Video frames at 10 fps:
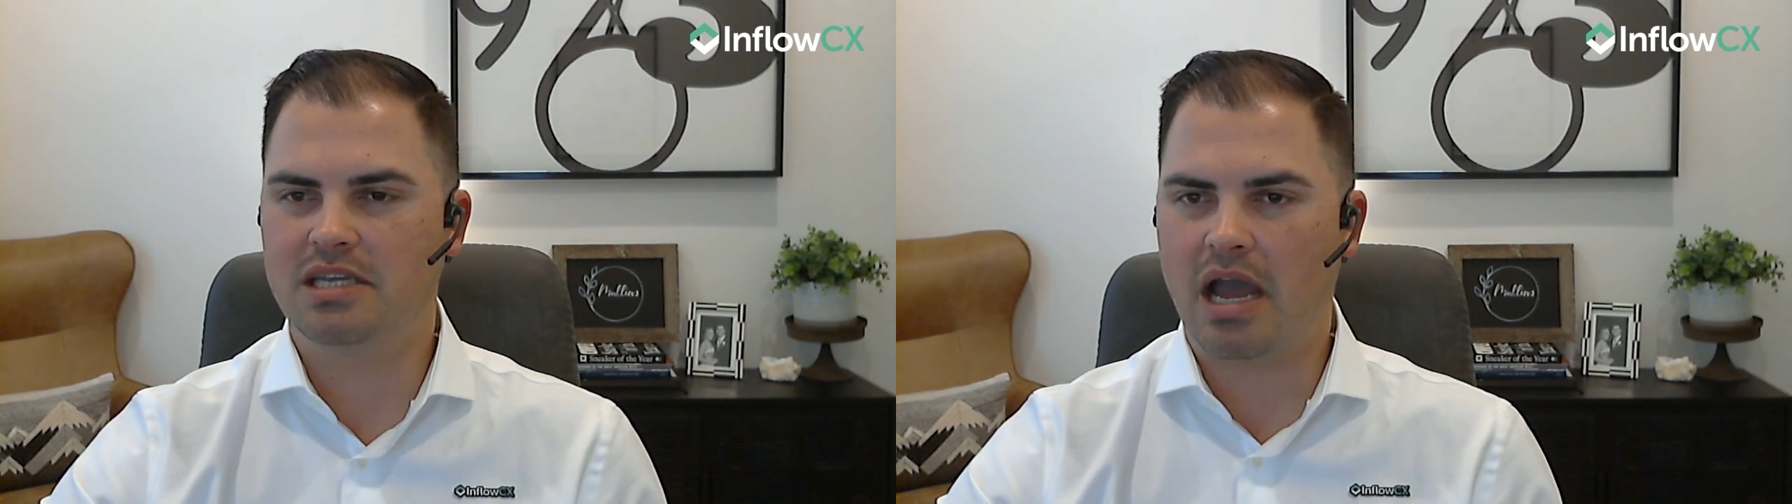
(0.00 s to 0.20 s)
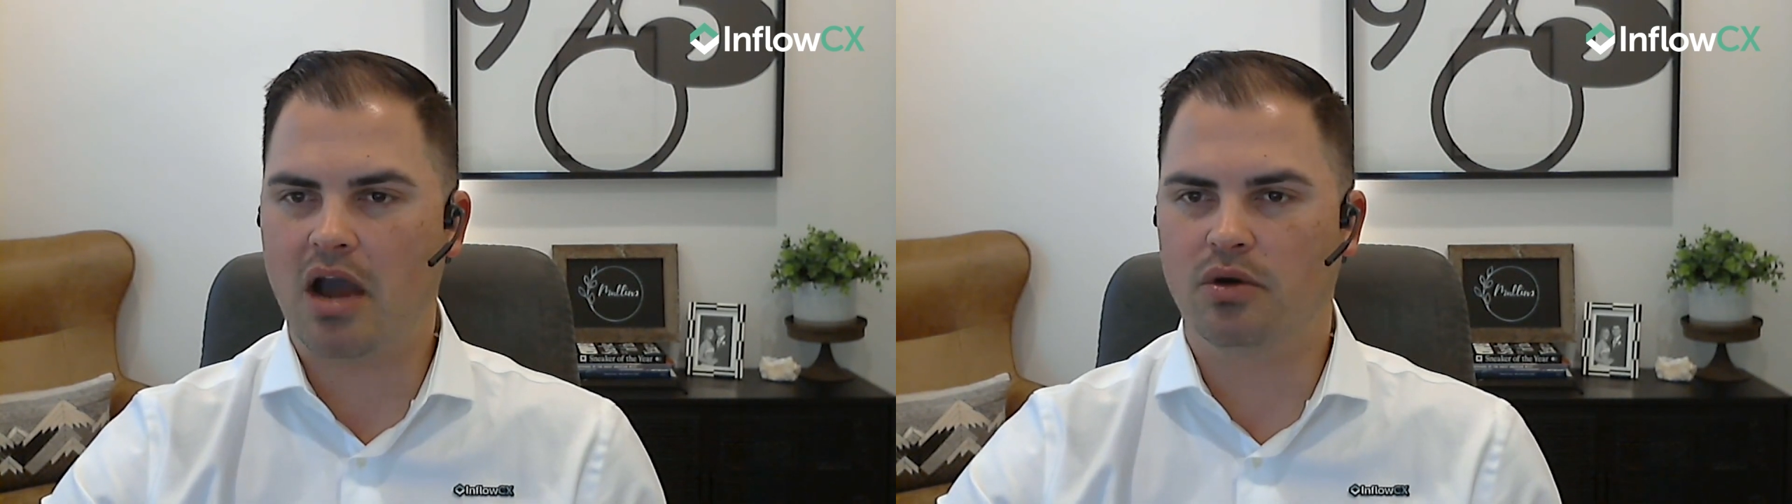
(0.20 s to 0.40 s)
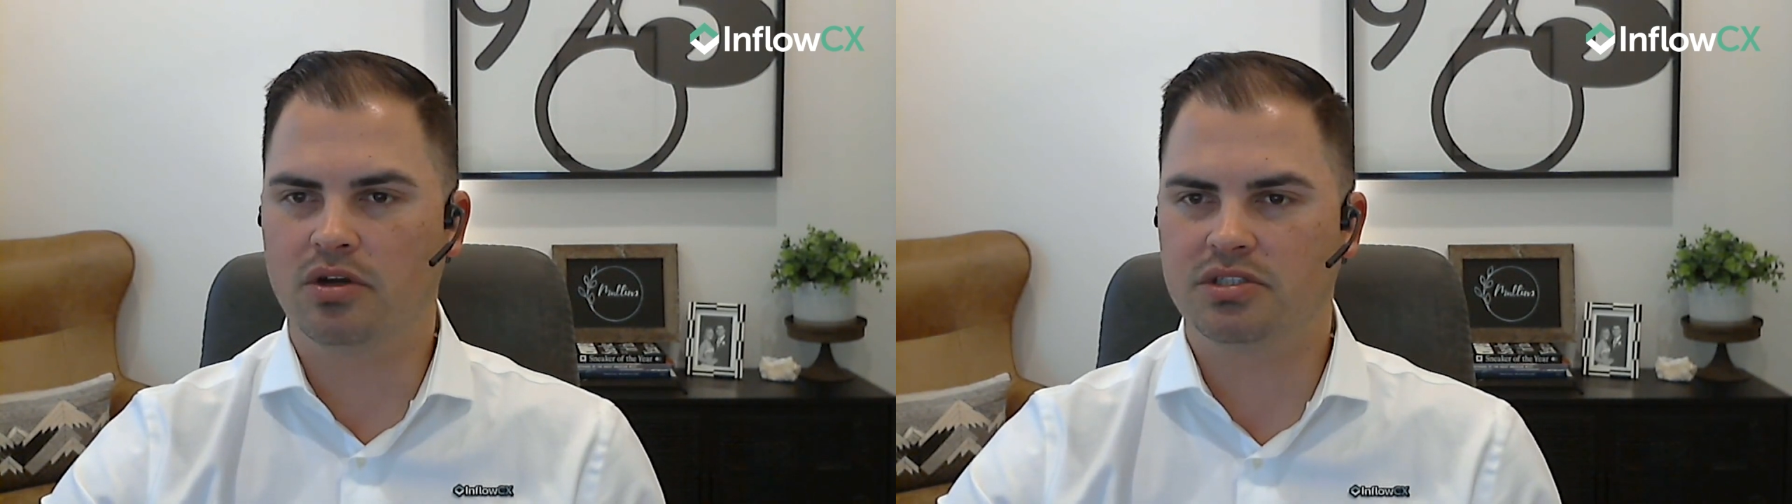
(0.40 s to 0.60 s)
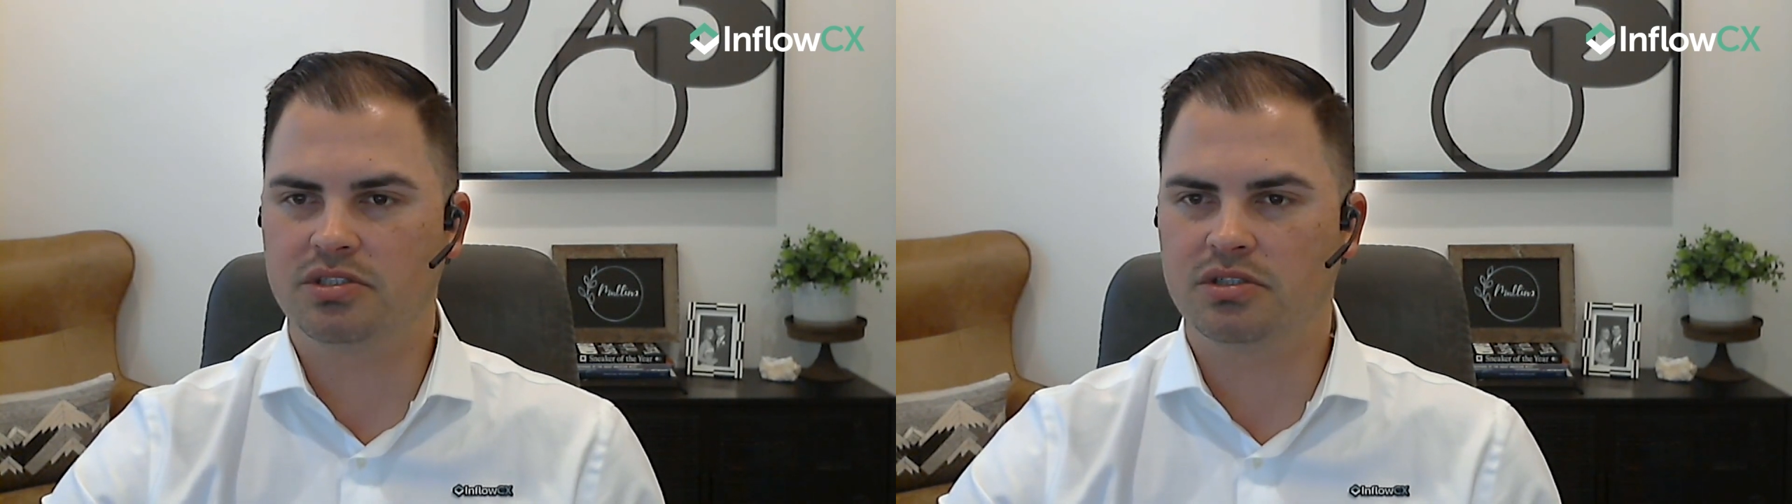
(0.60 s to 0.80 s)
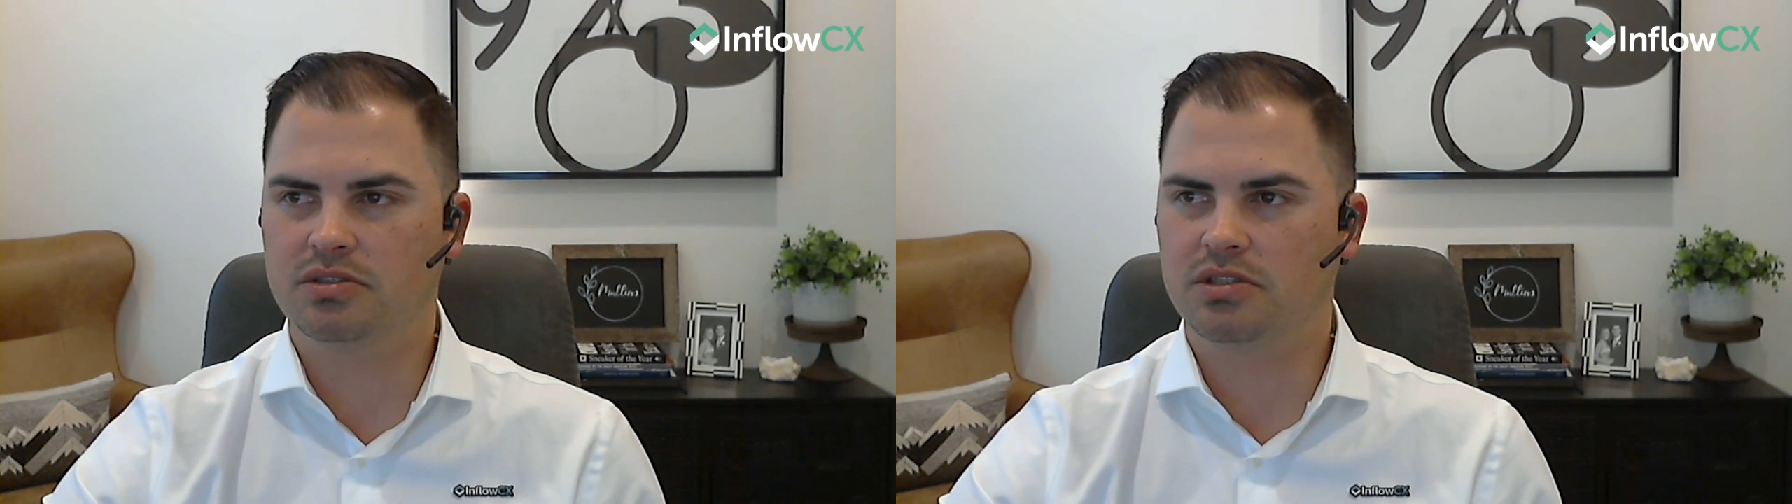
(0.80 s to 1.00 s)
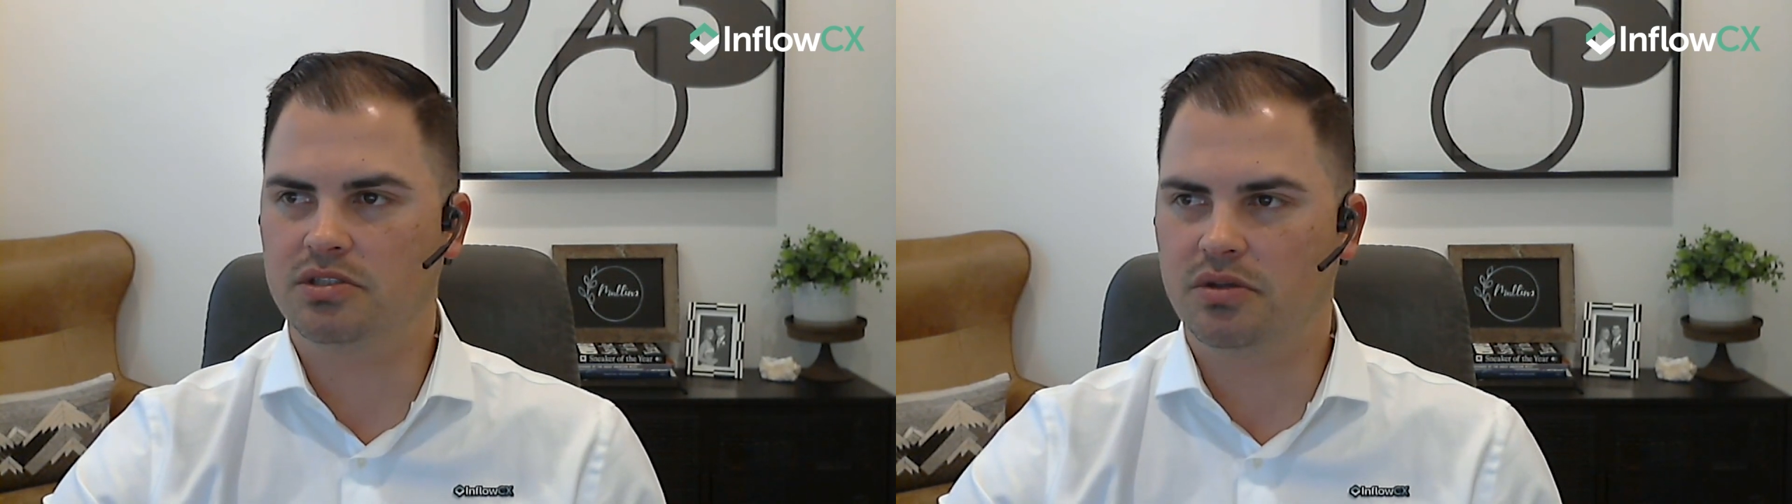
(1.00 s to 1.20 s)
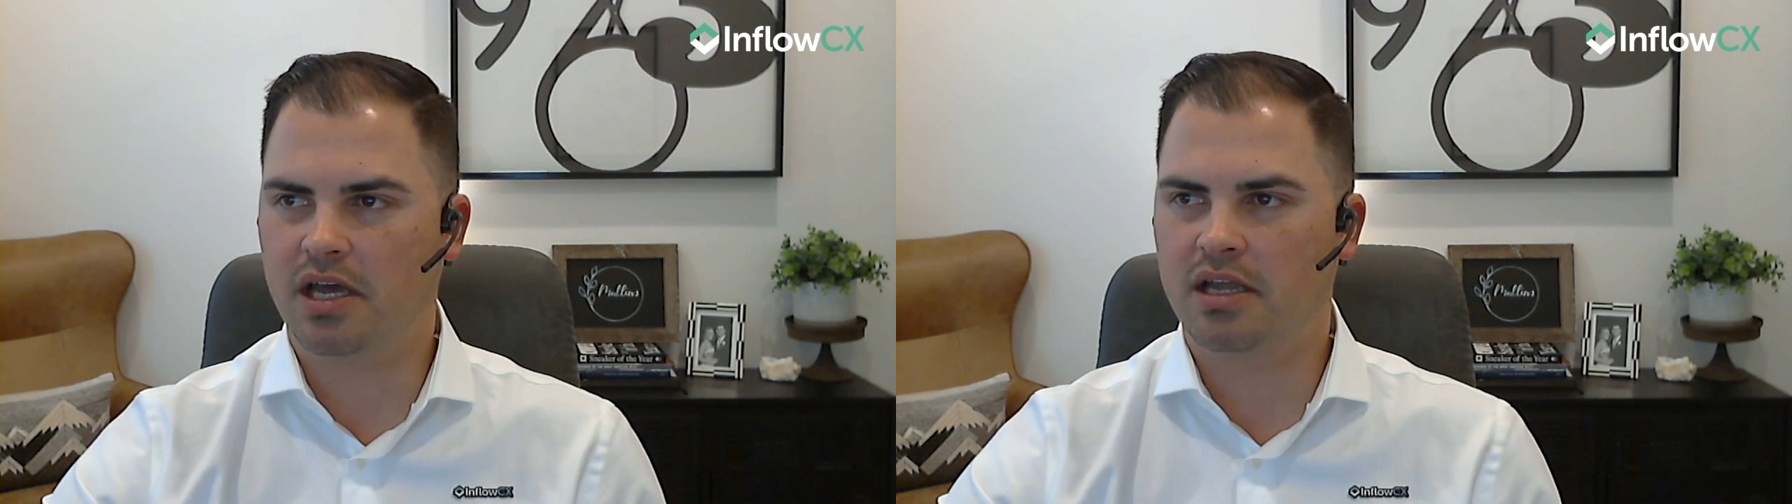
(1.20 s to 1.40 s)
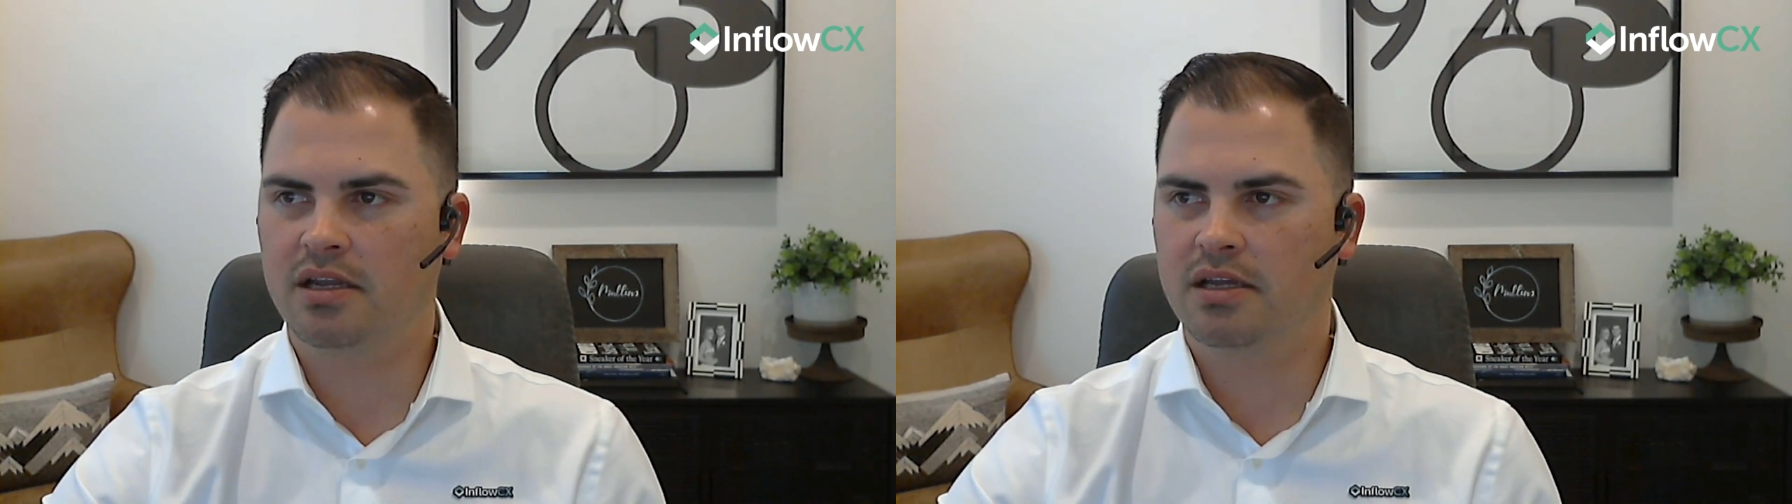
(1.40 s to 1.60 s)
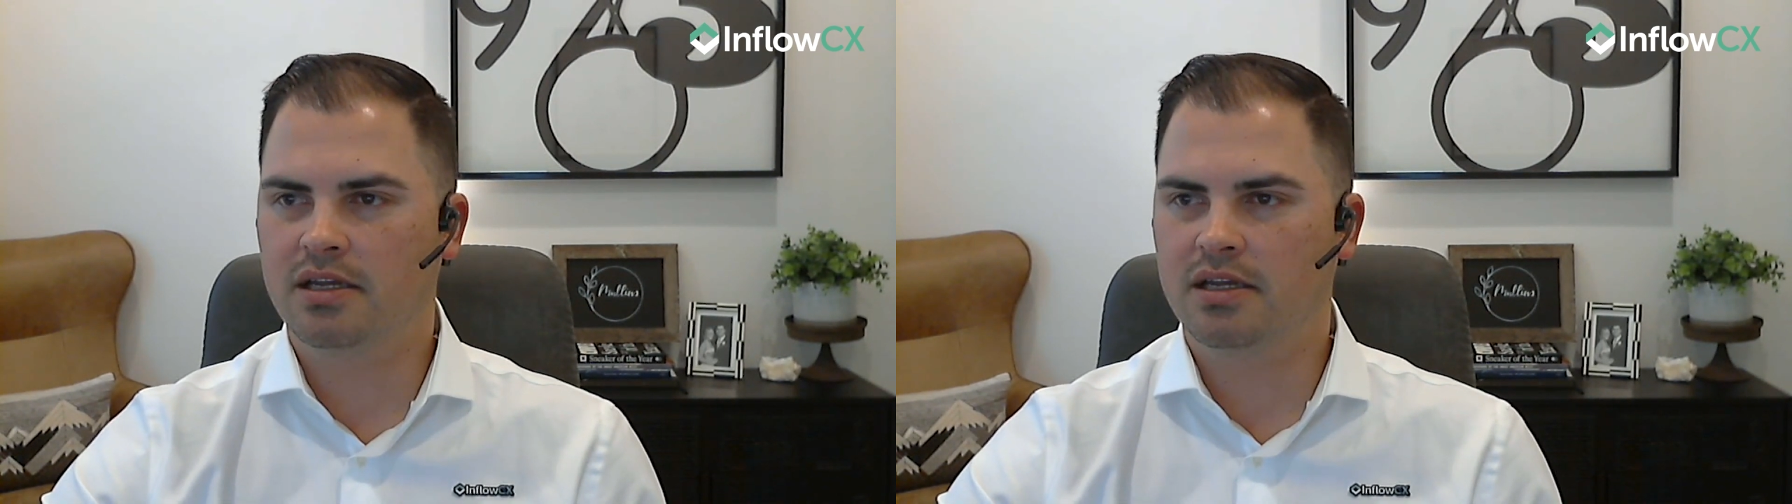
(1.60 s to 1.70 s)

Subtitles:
team hours to do that